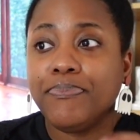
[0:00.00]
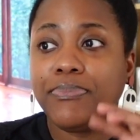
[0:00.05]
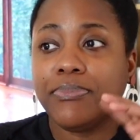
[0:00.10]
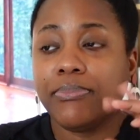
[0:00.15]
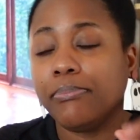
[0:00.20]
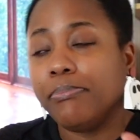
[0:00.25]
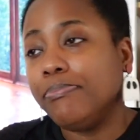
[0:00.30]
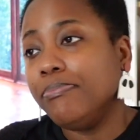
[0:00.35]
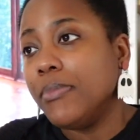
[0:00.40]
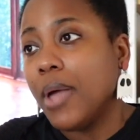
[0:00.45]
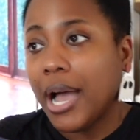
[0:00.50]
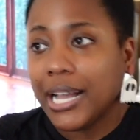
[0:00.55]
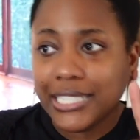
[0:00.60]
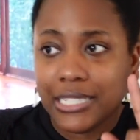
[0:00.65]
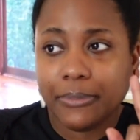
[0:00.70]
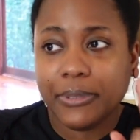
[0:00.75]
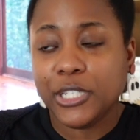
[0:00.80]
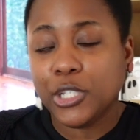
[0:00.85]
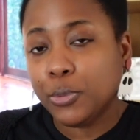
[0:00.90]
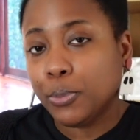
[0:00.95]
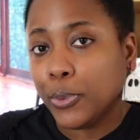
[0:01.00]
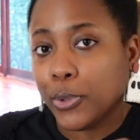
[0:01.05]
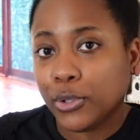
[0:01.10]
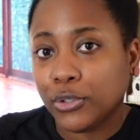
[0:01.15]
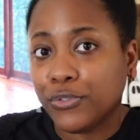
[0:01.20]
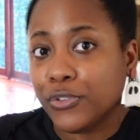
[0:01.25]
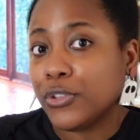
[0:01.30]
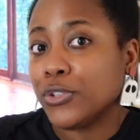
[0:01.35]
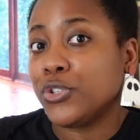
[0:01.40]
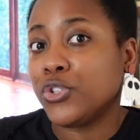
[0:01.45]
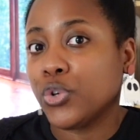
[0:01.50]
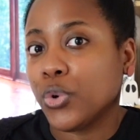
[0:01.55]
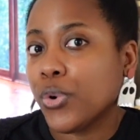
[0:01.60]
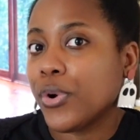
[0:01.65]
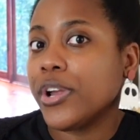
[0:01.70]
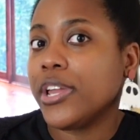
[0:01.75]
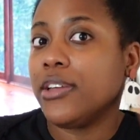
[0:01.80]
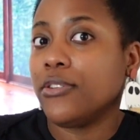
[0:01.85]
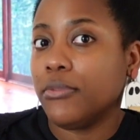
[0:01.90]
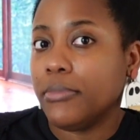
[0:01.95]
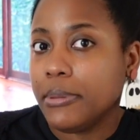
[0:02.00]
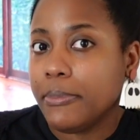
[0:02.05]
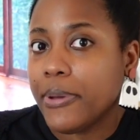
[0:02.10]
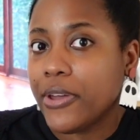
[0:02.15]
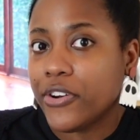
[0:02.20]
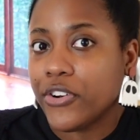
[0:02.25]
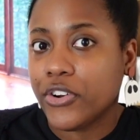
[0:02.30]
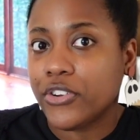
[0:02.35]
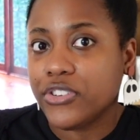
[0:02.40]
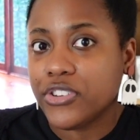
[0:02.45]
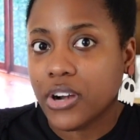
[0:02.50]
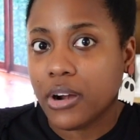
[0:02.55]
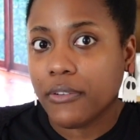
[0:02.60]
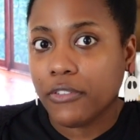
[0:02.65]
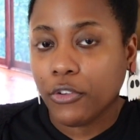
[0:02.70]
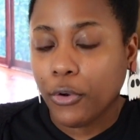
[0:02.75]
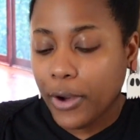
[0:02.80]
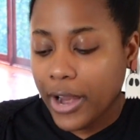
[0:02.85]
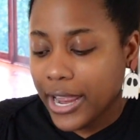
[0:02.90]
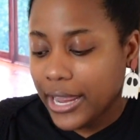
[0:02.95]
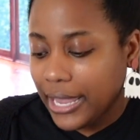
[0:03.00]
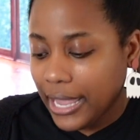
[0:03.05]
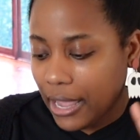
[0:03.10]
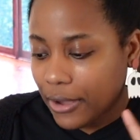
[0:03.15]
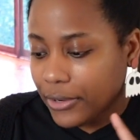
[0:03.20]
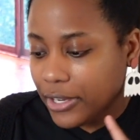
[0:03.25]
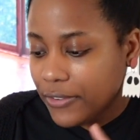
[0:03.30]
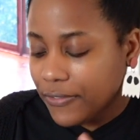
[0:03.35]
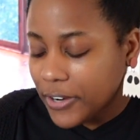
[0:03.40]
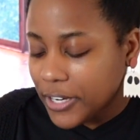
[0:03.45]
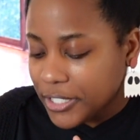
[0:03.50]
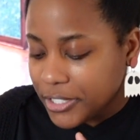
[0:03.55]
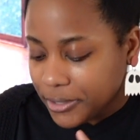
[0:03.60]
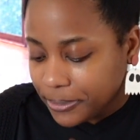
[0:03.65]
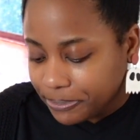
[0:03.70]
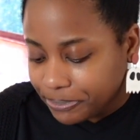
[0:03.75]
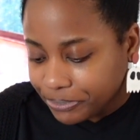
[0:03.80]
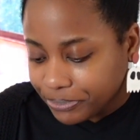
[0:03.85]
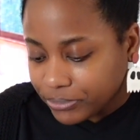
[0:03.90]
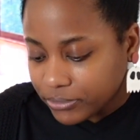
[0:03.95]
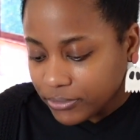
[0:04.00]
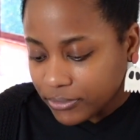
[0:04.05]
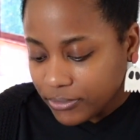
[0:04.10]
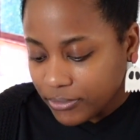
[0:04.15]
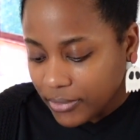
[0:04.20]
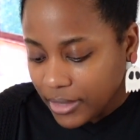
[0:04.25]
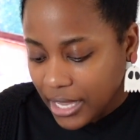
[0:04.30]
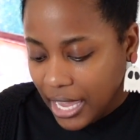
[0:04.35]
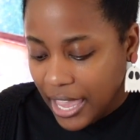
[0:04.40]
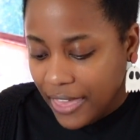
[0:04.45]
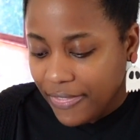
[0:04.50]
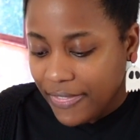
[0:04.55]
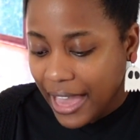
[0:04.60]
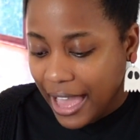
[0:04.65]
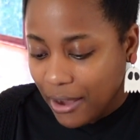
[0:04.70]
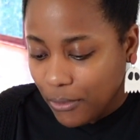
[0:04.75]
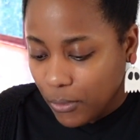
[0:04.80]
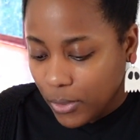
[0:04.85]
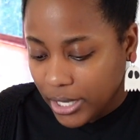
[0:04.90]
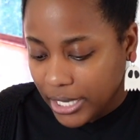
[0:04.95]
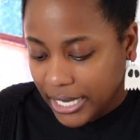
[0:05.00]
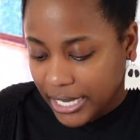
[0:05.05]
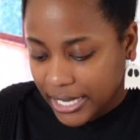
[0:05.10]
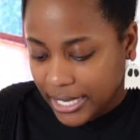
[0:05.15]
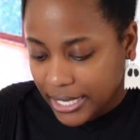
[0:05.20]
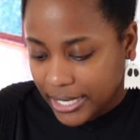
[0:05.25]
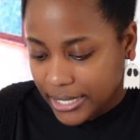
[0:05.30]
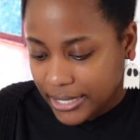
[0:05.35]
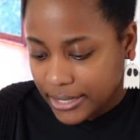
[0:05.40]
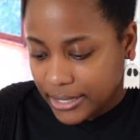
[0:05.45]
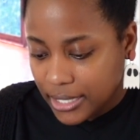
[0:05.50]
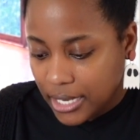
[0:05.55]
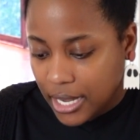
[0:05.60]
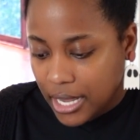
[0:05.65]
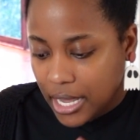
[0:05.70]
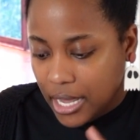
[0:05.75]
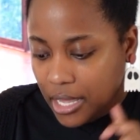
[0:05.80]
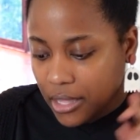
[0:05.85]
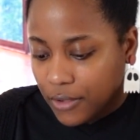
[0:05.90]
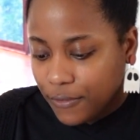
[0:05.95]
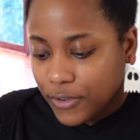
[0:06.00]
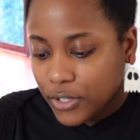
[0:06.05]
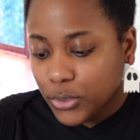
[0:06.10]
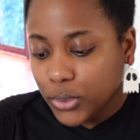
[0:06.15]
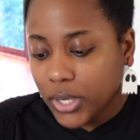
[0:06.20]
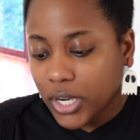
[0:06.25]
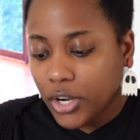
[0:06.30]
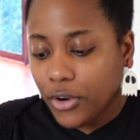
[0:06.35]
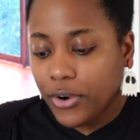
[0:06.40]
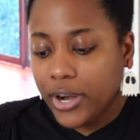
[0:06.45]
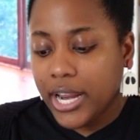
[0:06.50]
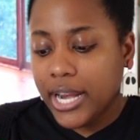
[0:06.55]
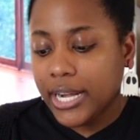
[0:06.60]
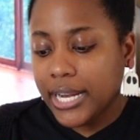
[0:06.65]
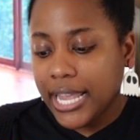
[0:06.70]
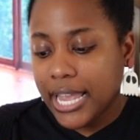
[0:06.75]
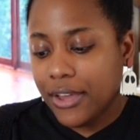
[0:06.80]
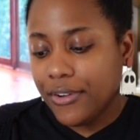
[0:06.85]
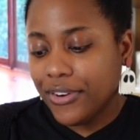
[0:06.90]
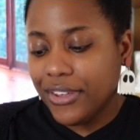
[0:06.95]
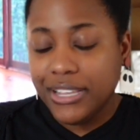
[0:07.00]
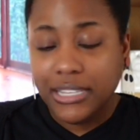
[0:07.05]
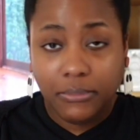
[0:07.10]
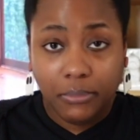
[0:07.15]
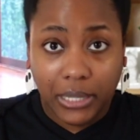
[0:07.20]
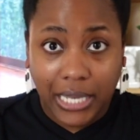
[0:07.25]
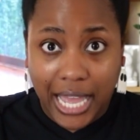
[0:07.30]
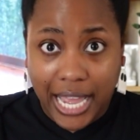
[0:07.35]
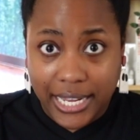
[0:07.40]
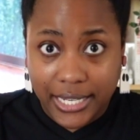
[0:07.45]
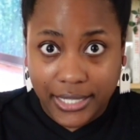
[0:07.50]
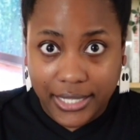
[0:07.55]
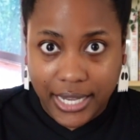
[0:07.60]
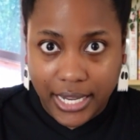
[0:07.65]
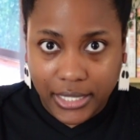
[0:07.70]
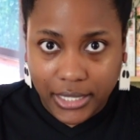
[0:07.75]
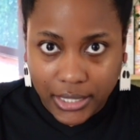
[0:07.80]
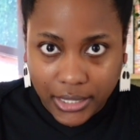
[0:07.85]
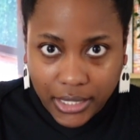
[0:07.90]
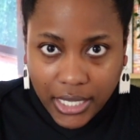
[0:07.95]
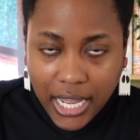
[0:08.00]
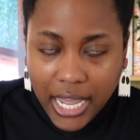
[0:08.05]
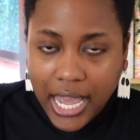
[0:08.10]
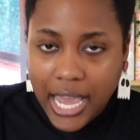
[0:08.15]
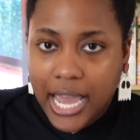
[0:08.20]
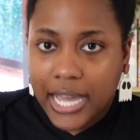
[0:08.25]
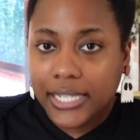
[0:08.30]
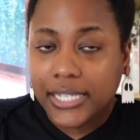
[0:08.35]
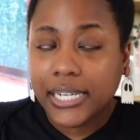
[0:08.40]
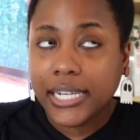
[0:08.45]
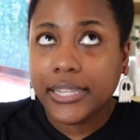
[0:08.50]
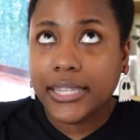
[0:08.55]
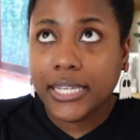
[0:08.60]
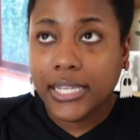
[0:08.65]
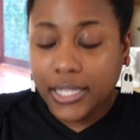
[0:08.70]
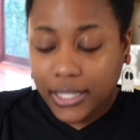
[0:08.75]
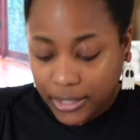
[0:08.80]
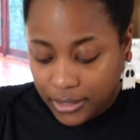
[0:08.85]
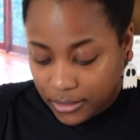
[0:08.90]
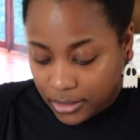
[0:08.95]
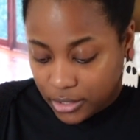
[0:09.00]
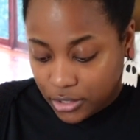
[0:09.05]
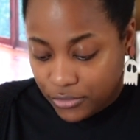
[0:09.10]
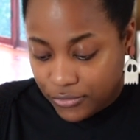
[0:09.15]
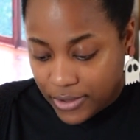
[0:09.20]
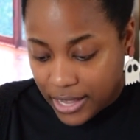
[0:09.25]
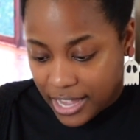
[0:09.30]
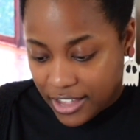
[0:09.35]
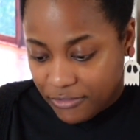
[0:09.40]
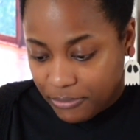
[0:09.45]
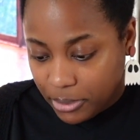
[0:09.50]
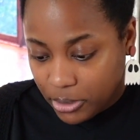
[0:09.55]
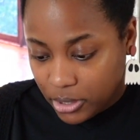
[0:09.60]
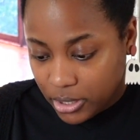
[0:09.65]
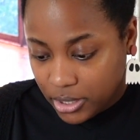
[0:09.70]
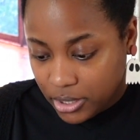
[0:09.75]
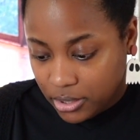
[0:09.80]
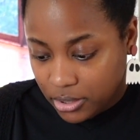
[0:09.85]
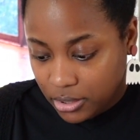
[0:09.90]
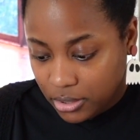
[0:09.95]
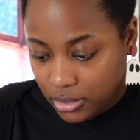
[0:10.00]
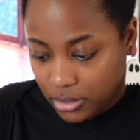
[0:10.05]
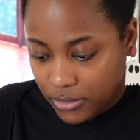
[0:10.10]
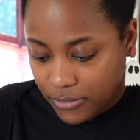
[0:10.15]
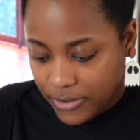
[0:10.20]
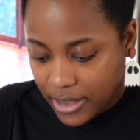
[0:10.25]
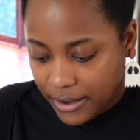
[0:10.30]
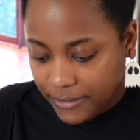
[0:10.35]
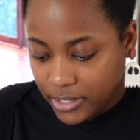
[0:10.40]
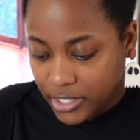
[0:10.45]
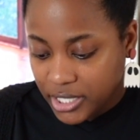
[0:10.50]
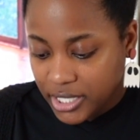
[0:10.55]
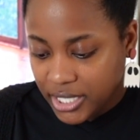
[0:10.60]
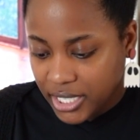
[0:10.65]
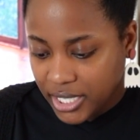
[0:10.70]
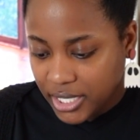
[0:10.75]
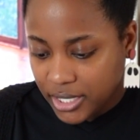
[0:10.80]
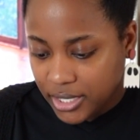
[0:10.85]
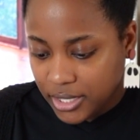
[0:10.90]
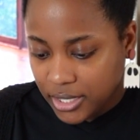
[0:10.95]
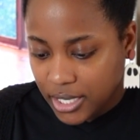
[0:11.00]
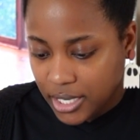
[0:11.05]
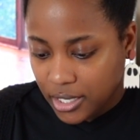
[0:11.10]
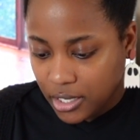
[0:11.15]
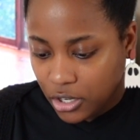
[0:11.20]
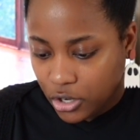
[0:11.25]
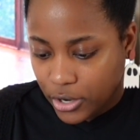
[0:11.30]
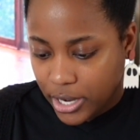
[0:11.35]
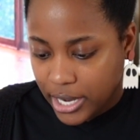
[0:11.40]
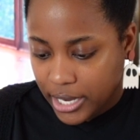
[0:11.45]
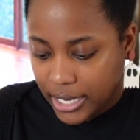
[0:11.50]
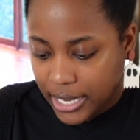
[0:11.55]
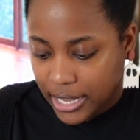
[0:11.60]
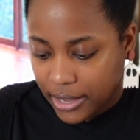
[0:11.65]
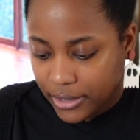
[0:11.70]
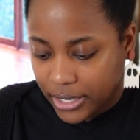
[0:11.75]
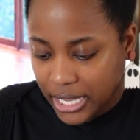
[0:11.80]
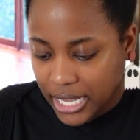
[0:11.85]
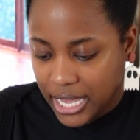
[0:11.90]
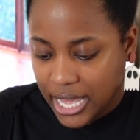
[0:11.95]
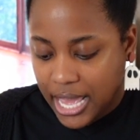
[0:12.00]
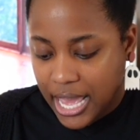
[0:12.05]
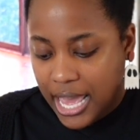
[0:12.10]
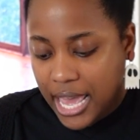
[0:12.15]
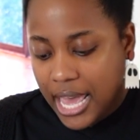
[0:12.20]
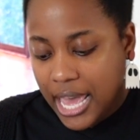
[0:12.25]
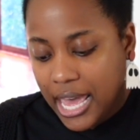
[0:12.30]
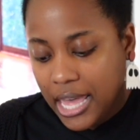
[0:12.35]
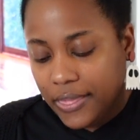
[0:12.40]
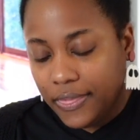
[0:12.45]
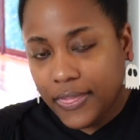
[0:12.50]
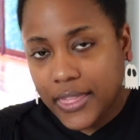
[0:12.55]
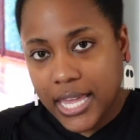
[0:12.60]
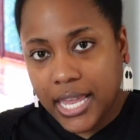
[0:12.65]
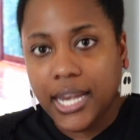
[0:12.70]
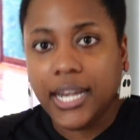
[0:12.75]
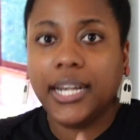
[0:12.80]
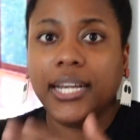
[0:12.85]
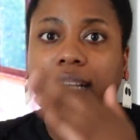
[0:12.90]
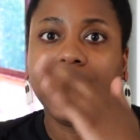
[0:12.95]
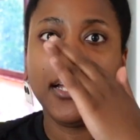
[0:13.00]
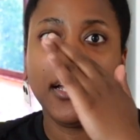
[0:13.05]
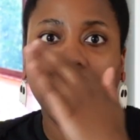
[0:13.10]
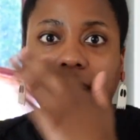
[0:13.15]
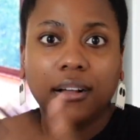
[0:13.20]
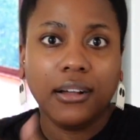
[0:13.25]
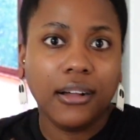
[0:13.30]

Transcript: not to be spoiled for the story, it would be better to start with Grant County first. And that one is, the first one in Grant County is Blindsided. And then I think there's 5 books, 5 or 6 in Grant County. And then